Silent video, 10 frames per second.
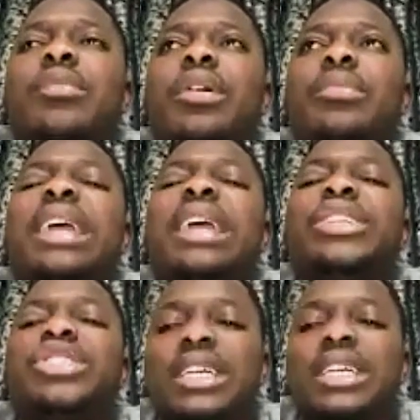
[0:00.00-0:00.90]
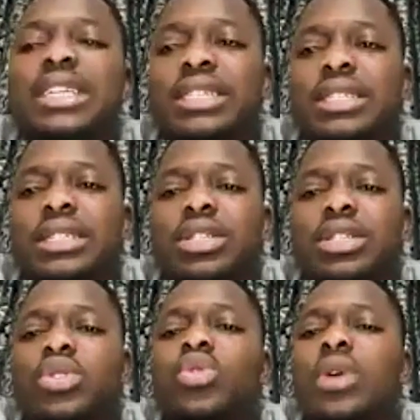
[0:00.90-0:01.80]
hatred
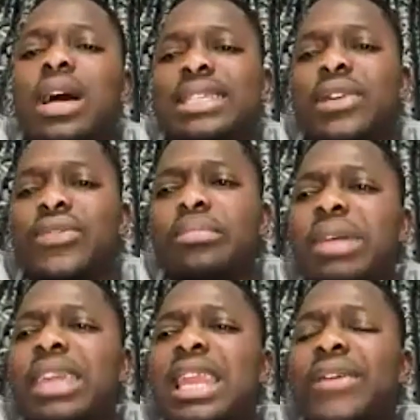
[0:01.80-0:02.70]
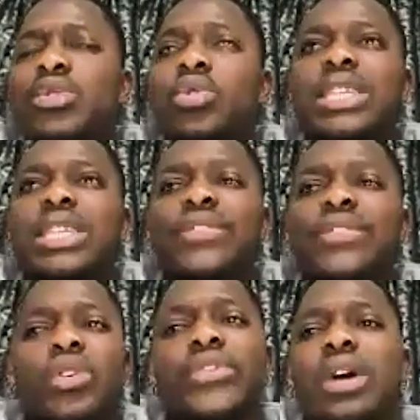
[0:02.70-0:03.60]
to ourselves, making life so difficult
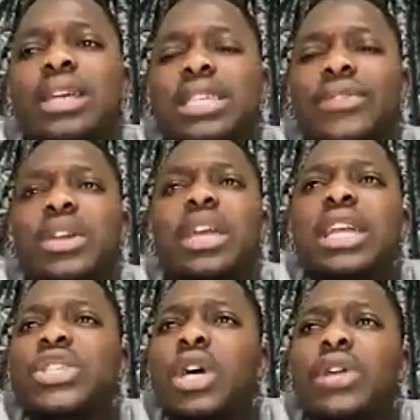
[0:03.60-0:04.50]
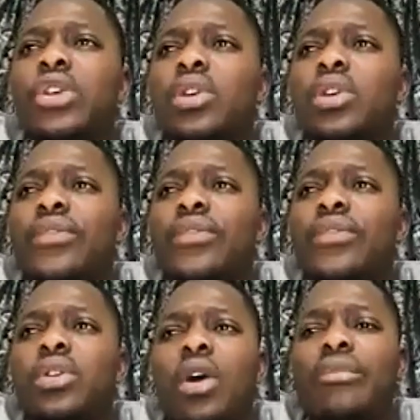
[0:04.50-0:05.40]
for ourselves. It's not the fault of
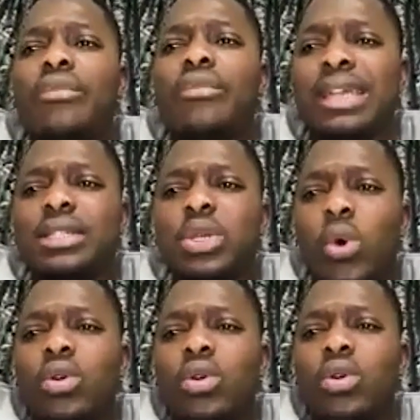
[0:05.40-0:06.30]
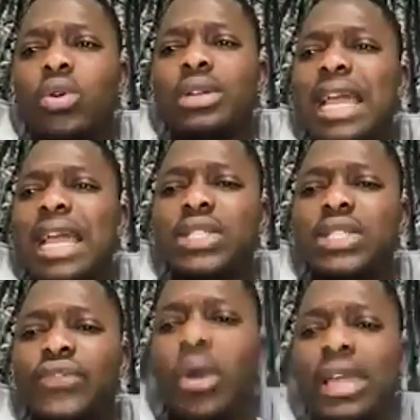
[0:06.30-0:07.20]
government. No, there is fuel.
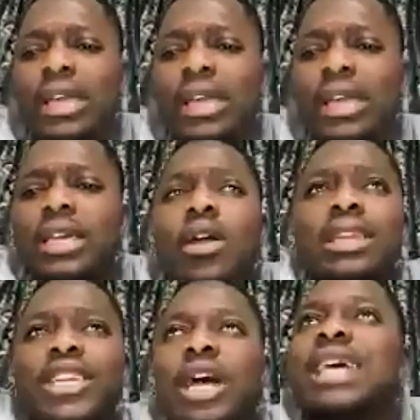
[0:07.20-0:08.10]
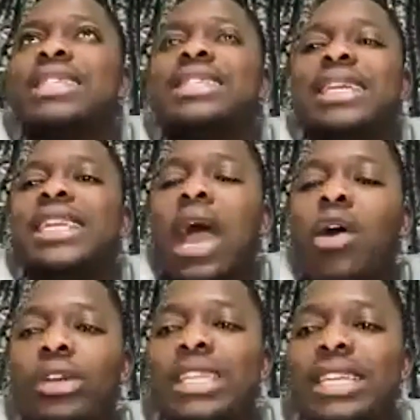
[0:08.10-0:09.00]
They just that they are
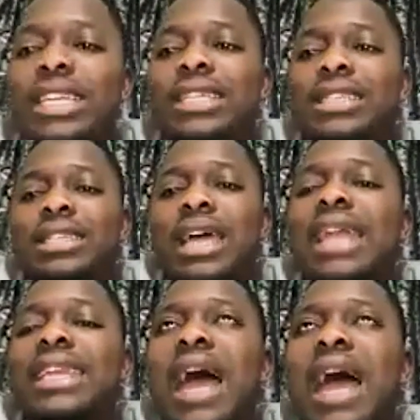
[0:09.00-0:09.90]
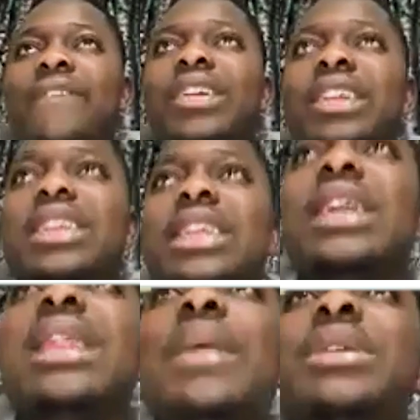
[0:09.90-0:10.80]
holding it and they are having,
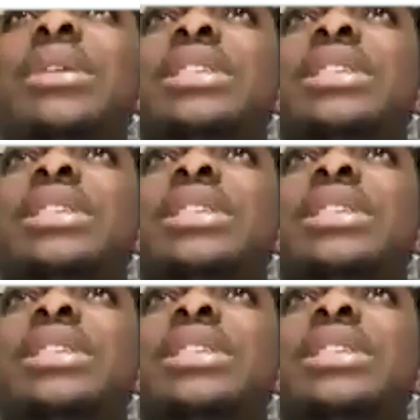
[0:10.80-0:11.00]
let me say,